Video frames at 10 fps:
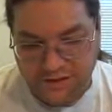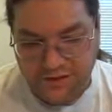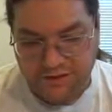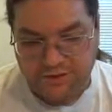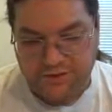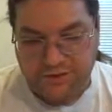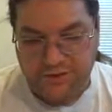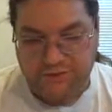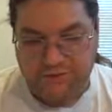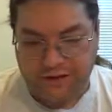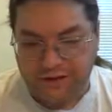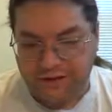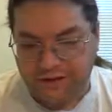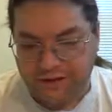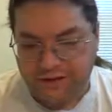There's no subscription
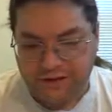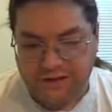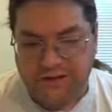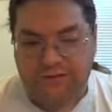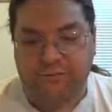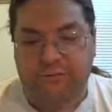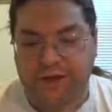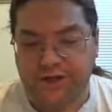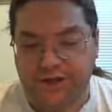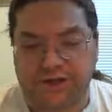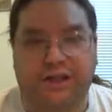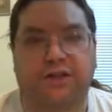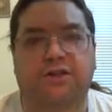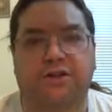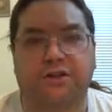fee uh, if you pledge on
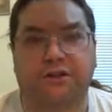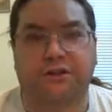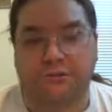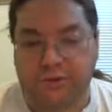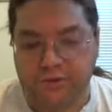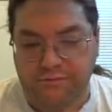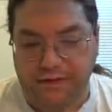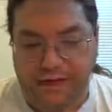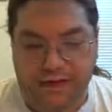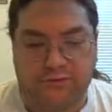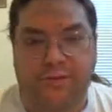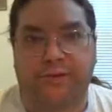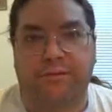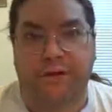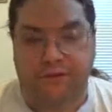Kickstarter to support them, but after
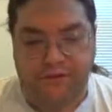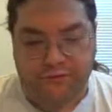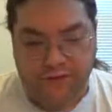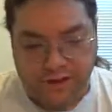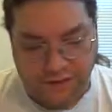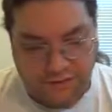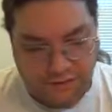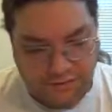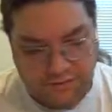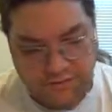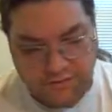that, there may be a fee. I don't know.